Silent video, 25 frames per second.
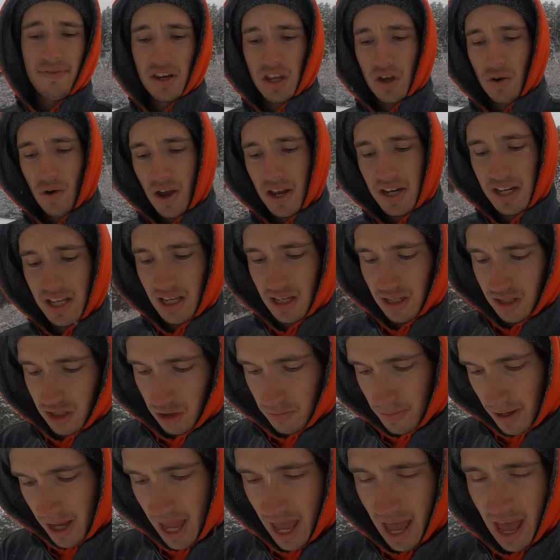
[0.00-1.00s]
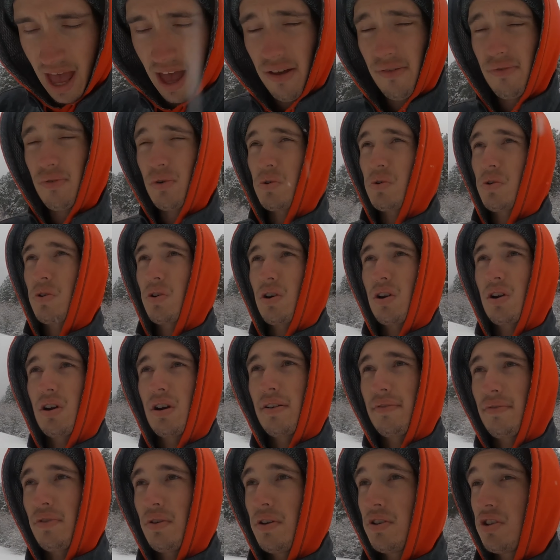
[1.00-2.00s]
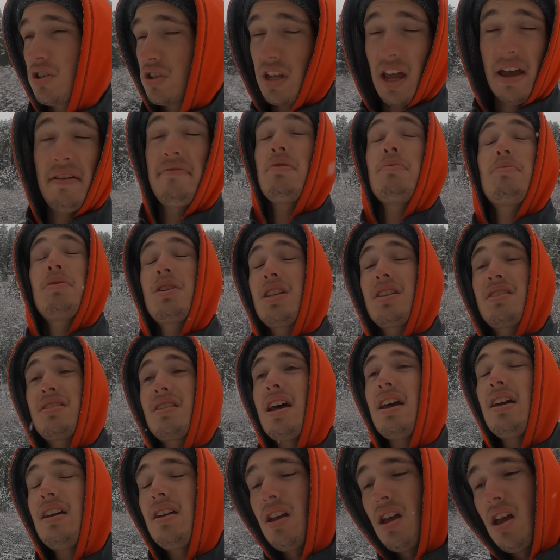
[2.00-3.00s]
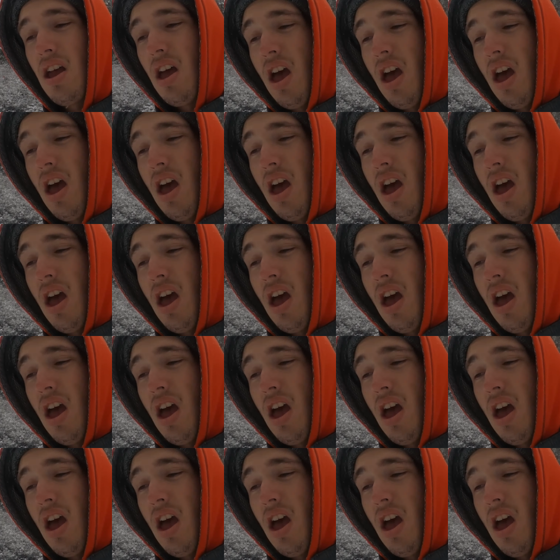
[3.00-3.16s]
video ideas you may have, or if you just have something to say.